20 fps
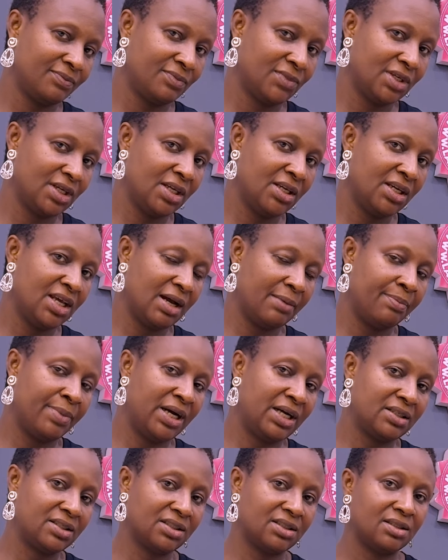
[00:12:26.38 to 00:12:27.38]
in their
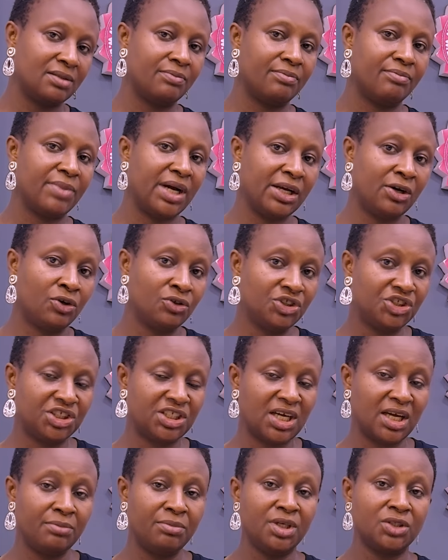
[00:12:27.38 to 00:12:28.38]
bags. By lunchtime,